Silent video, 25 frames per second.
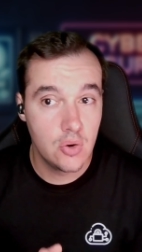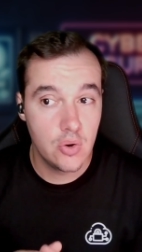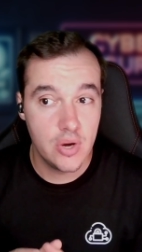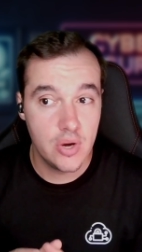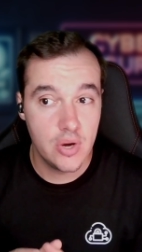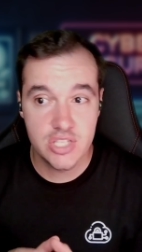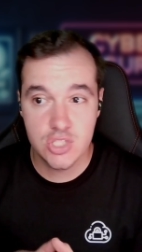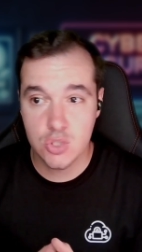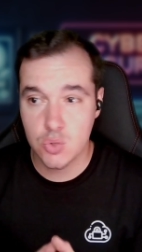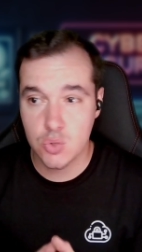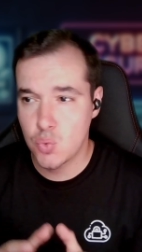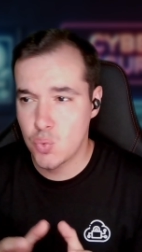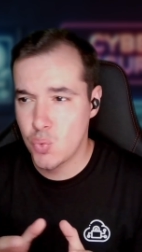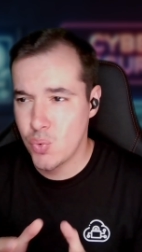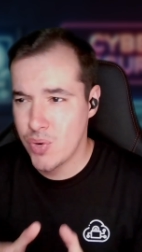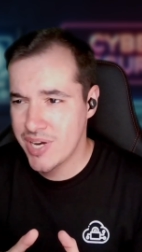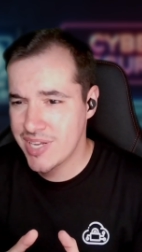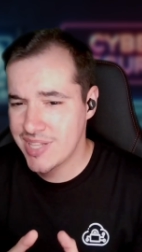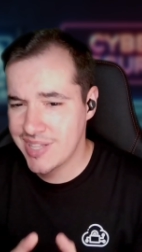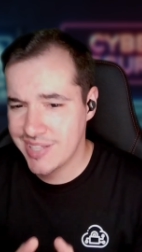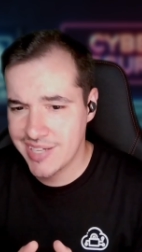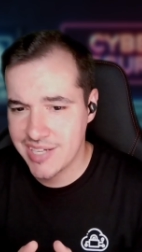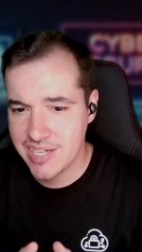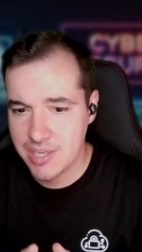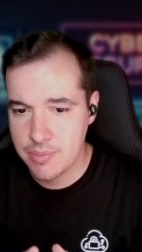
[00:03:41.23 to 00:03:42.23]
It's
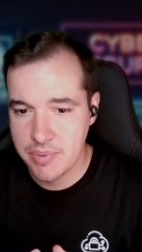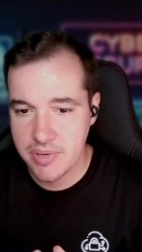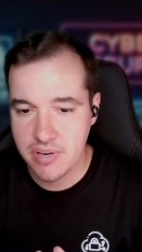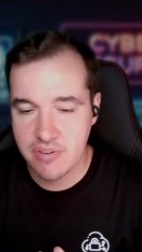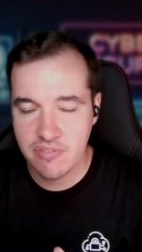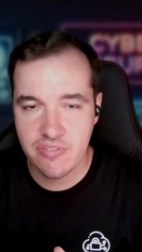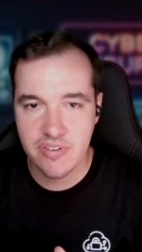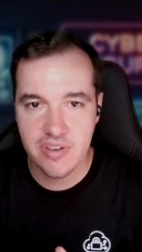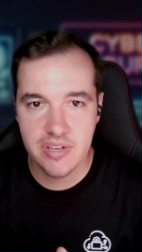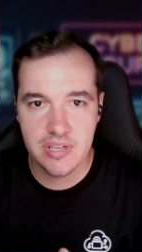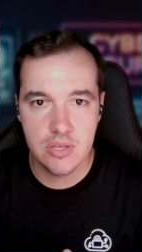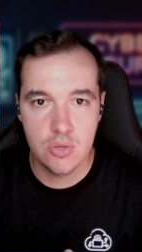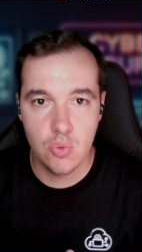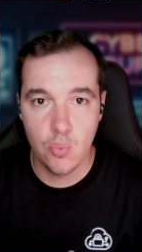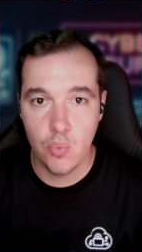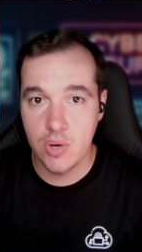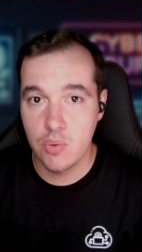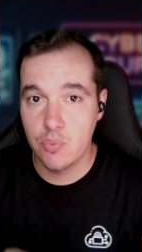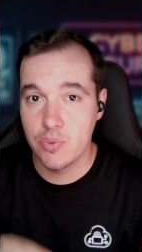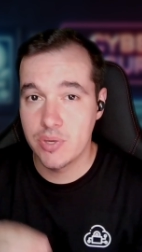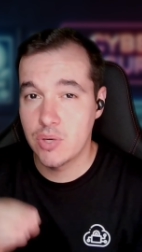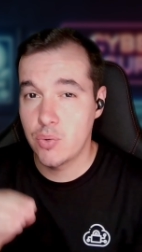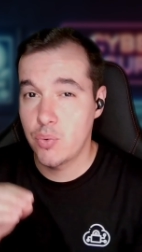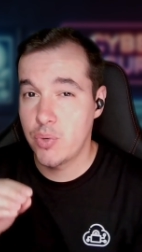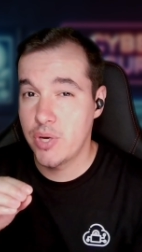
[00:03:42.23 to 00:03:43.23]
greatly going to benefit the way
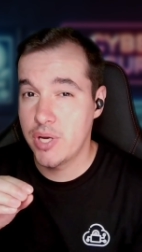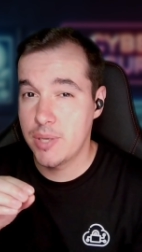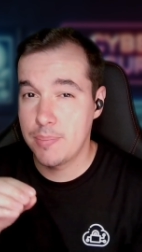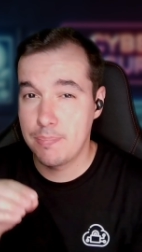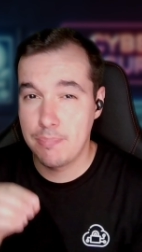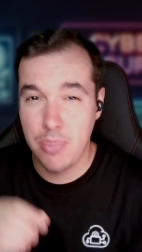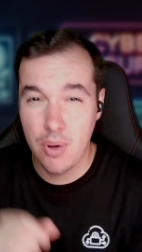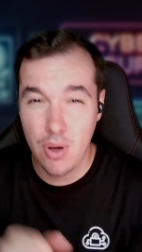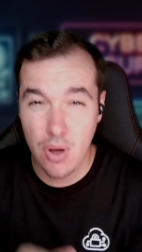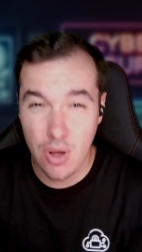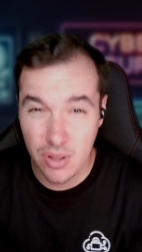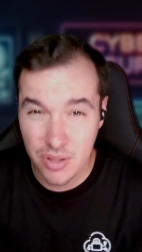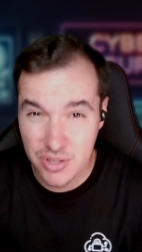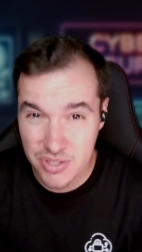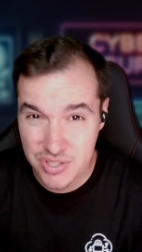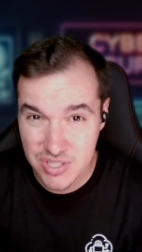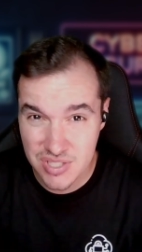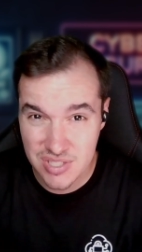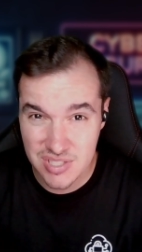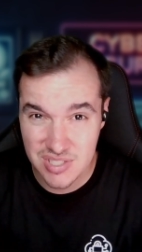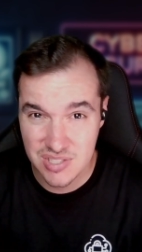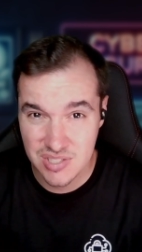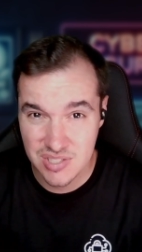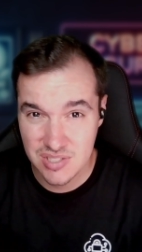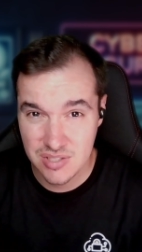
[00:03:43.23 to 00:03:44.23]
we create
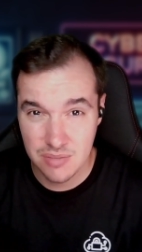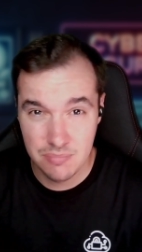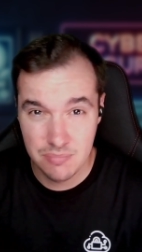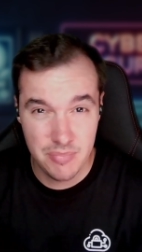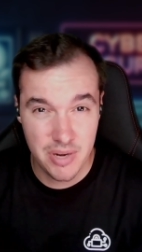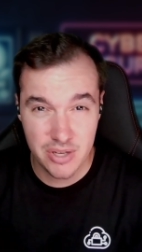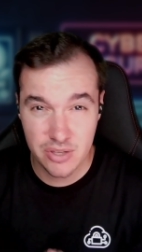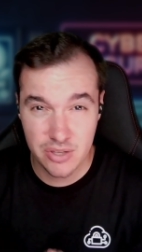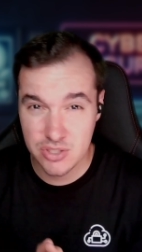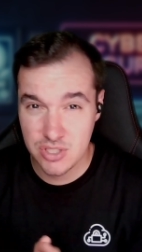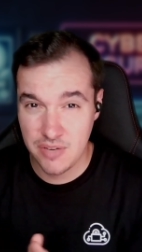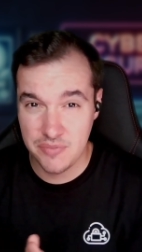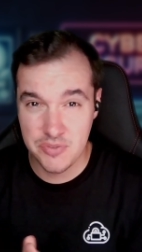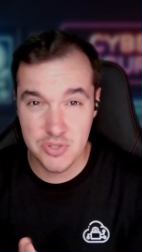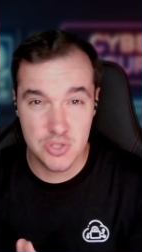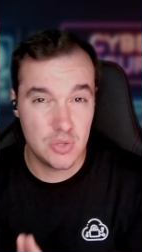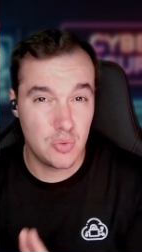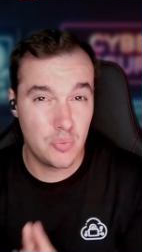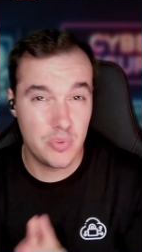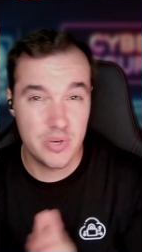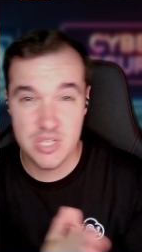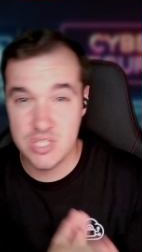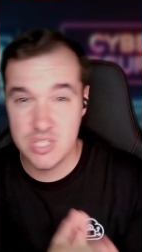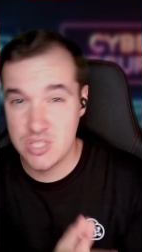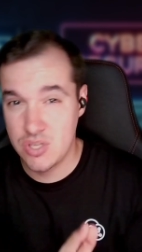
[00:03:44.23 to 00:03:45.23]
policies. Microsoft is
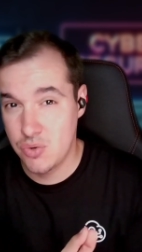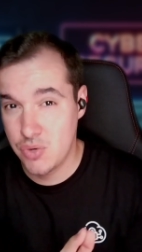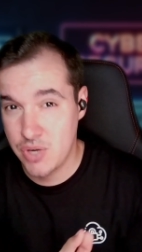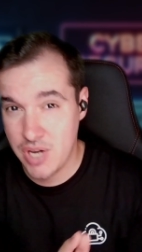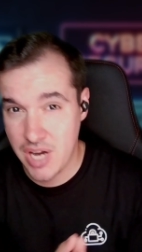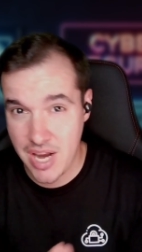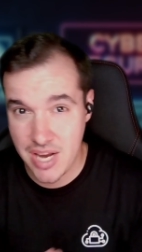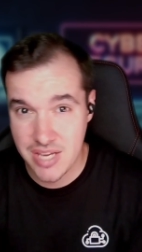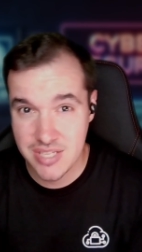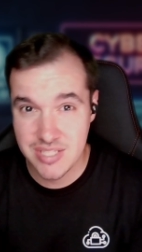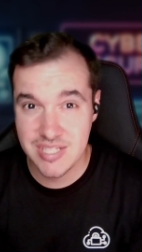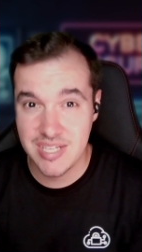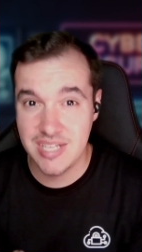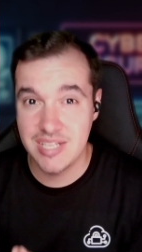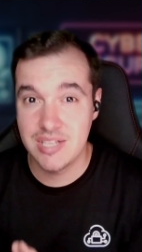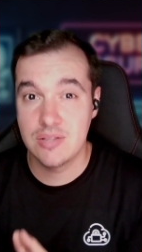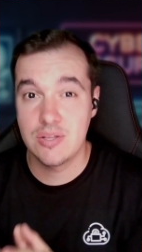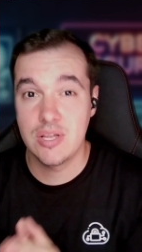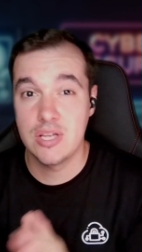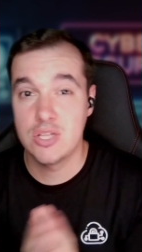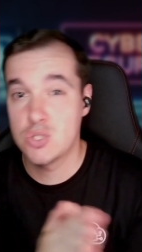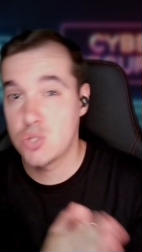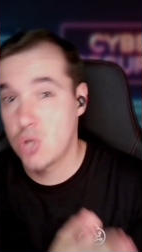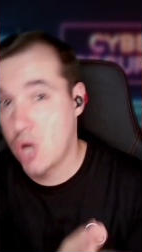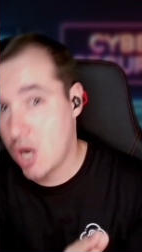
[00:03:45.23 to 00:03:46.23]
already showcasing it.
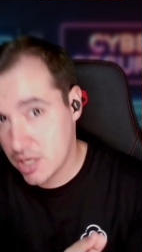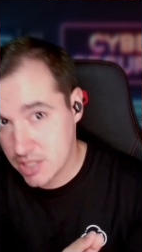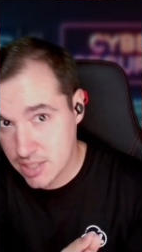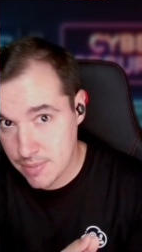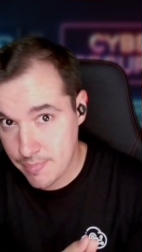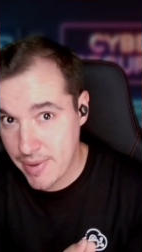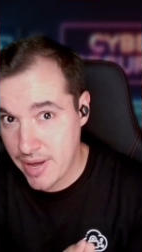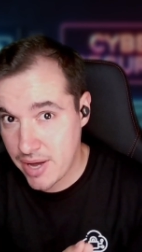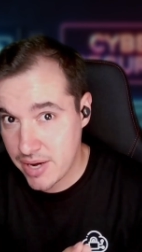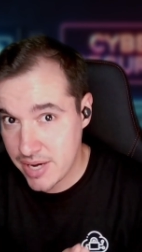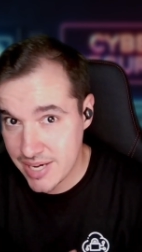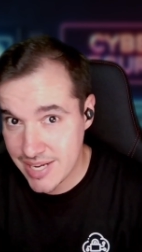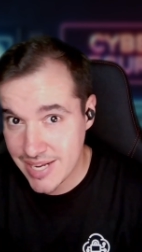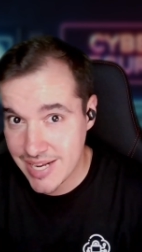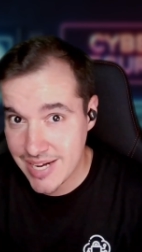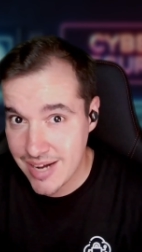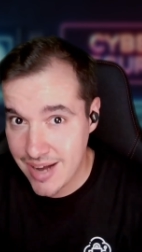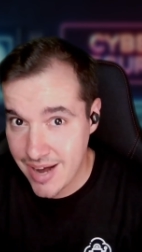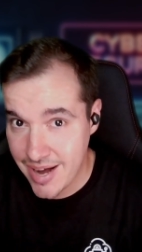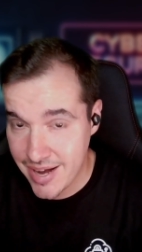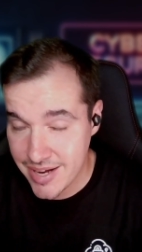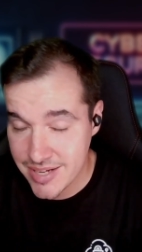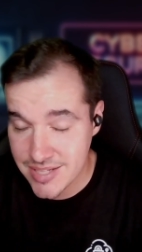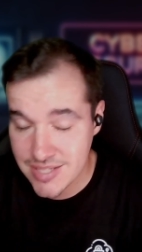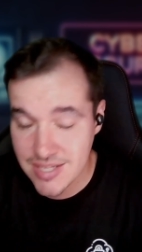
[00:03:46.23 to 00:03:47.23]
They talked about it,
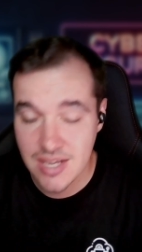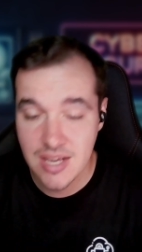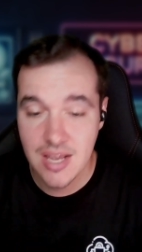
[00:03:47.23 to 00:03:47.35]
Ignite,